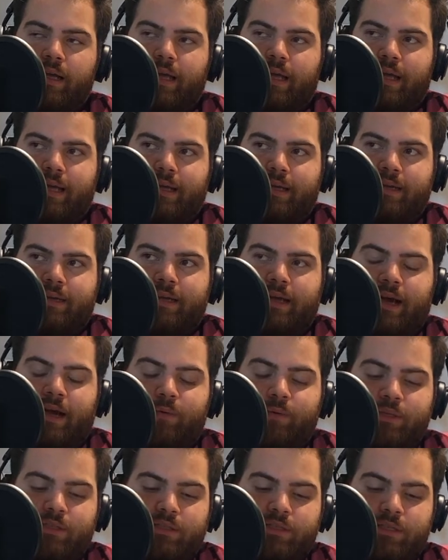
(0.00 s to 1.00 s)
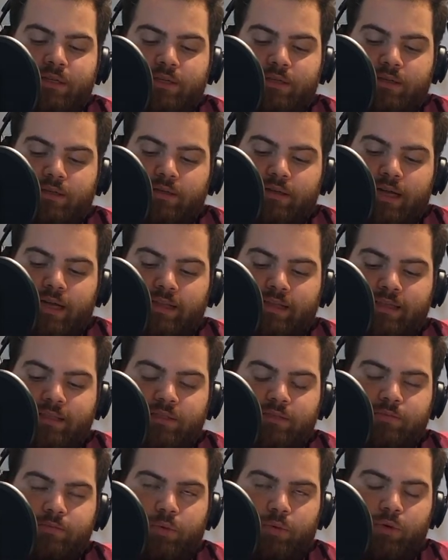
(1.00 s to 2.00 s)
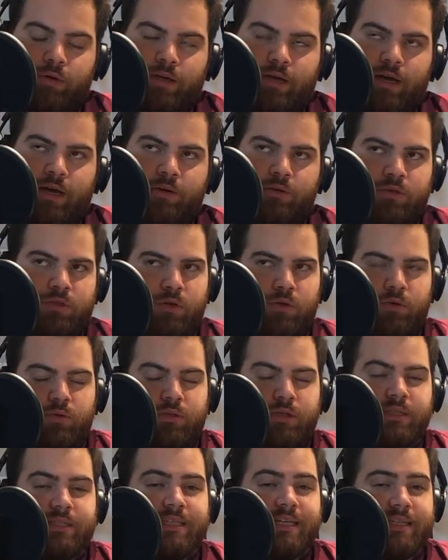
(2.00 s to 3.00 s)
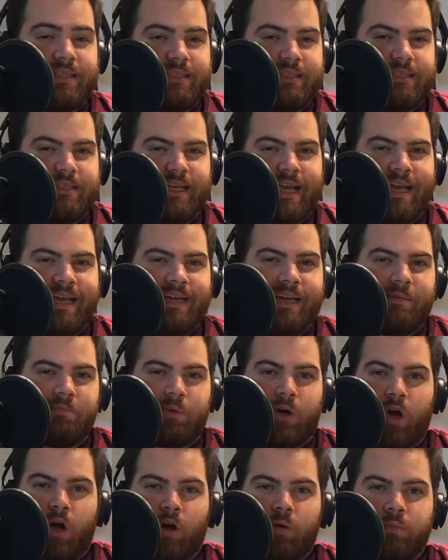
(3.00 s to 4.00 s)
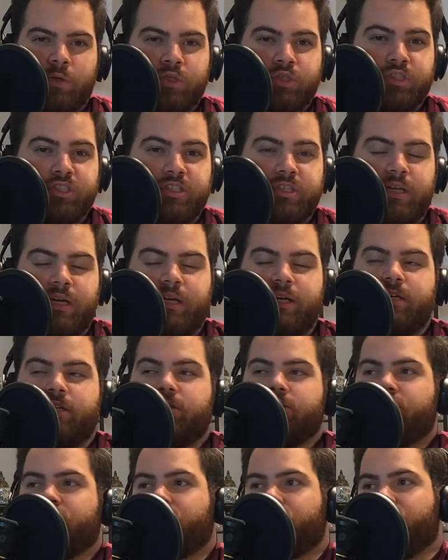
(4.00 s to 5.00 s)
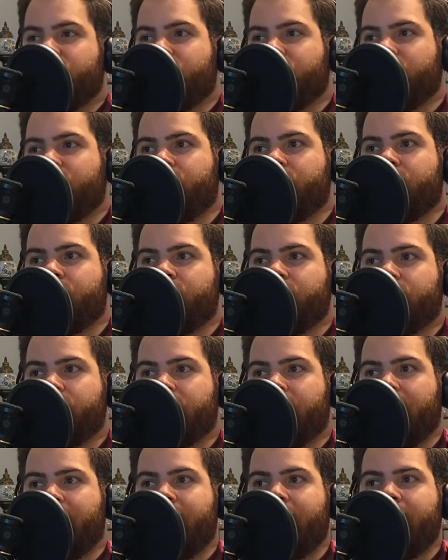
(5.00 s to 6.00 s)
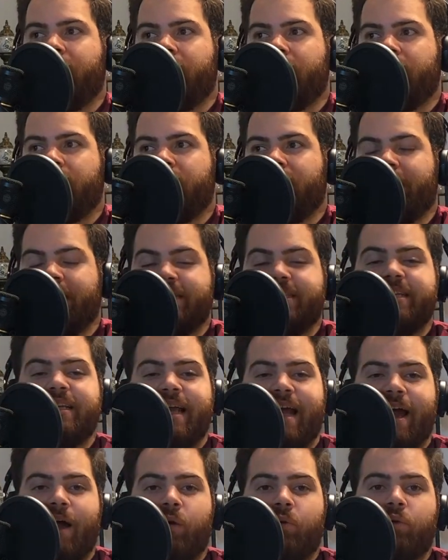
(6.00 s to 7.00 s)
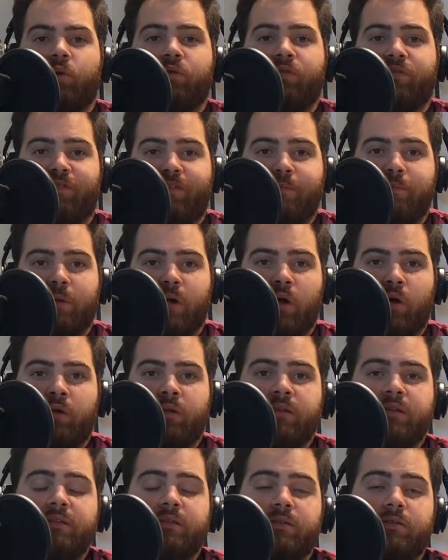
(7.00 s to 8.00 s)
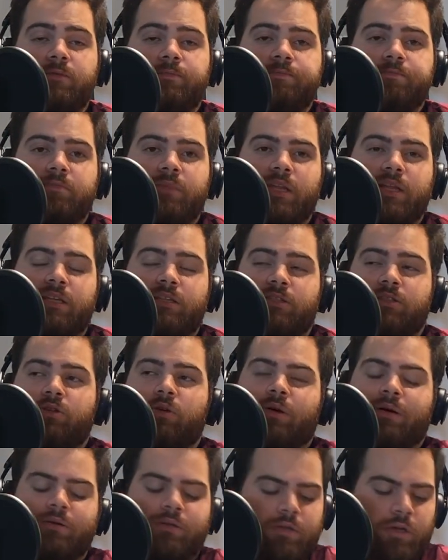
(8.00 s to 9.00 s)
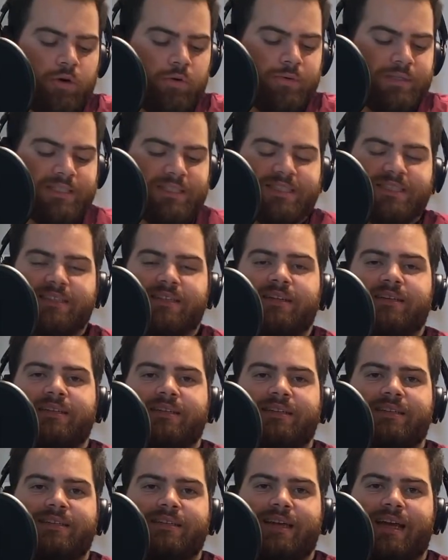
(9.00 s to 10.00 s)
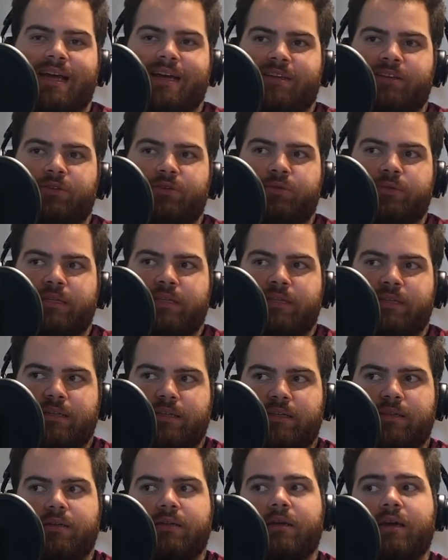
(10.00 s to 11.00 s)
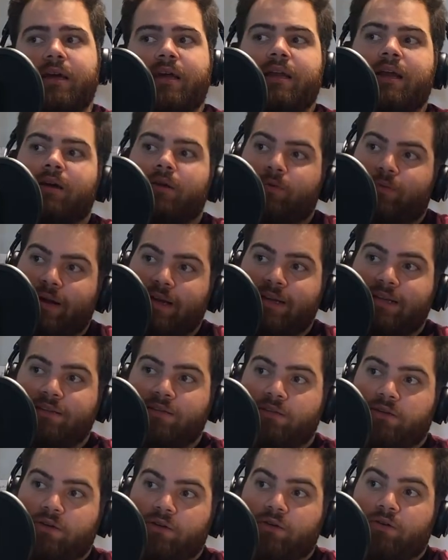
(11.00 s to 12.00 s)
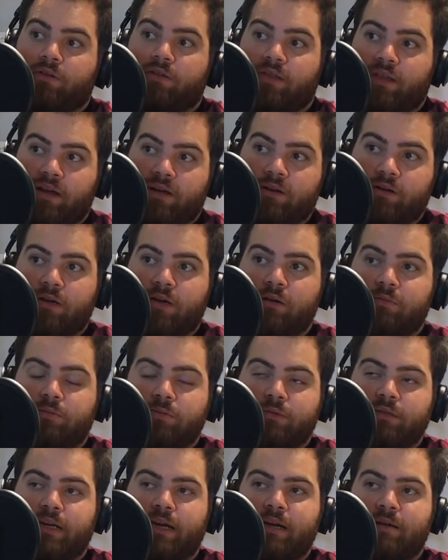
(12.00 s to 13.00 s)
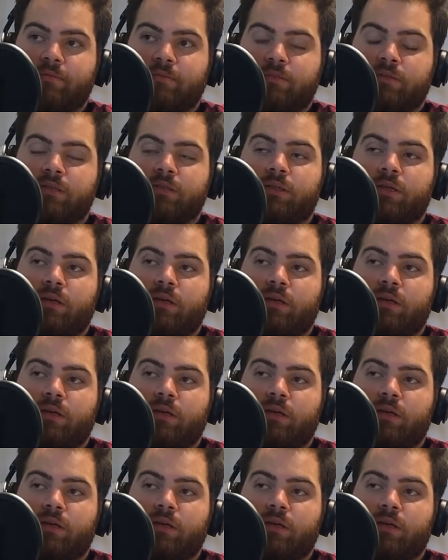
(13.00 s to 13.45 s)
And I went to, at this point, I was going to Texas A&M Commerce. So that's an hour from Garland. And so I would go and study at UTD. And I ran into her there a couple times.